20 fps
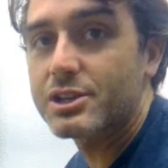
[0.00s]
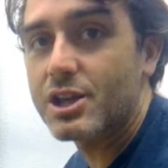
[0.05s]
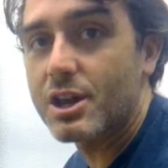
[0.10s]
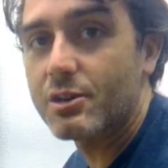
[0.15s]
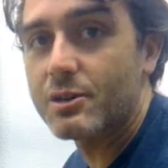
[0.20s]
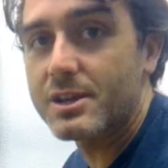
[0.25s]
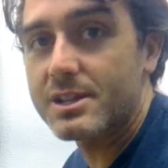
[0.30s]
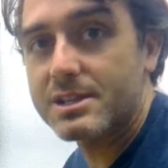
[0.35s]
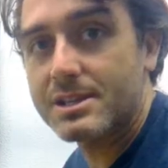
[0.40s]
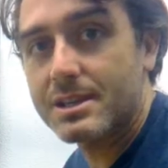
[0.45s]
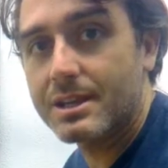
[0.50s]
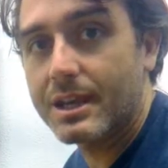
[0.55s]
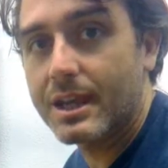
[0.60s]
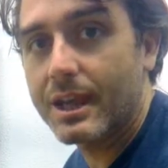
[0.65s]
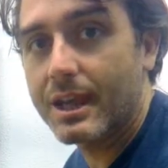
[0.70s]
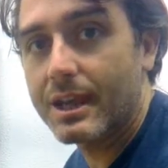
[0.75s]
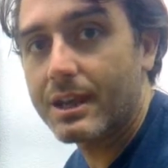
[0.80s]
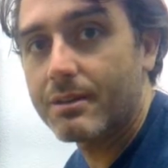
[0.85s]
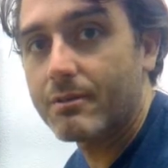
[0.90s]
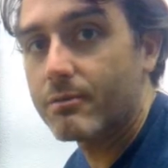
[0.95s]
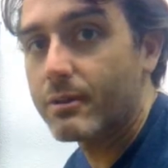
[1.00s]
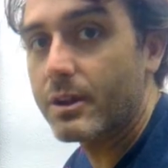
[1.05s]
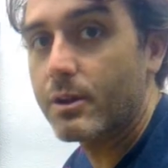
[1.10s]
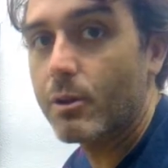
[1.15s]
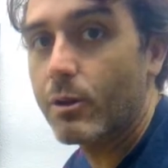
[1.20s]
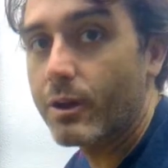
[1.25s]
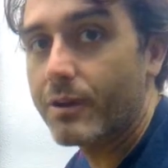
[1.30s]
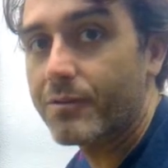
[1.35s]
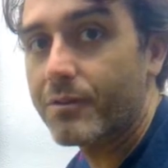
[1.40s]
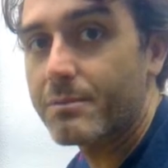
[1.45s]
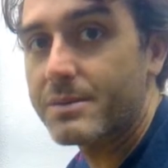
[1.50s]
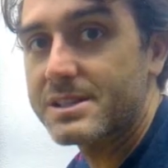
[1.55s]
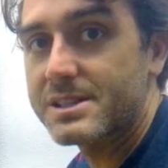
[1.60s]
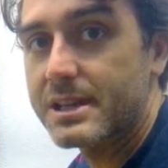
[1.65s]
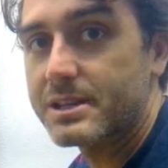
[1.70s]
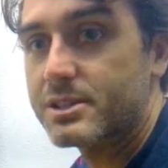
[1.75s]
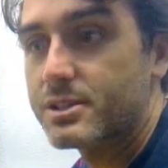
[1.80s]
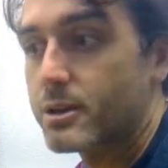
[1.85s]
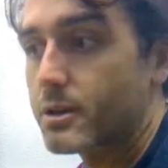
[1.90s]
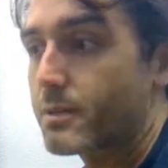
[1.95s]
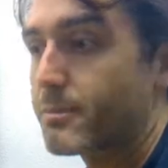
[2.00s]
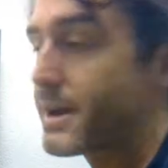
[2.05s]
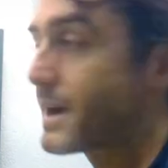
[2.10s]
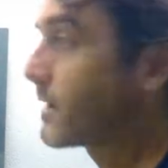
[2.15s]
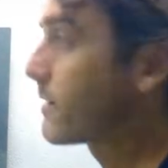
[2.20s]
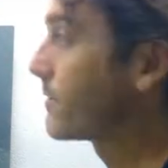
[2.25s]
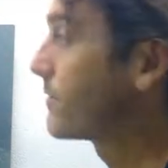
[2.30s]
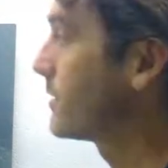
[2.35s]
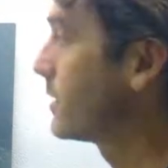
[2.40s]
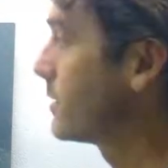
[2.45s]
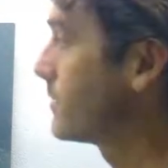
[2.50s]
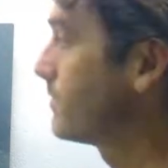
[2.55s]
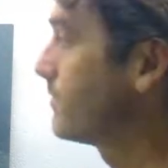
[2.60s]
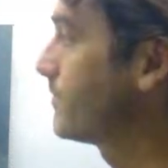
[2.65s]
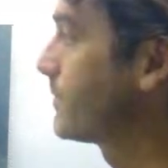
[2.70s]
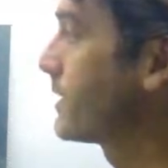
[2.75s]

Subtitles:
Jonas can record from his external microphone.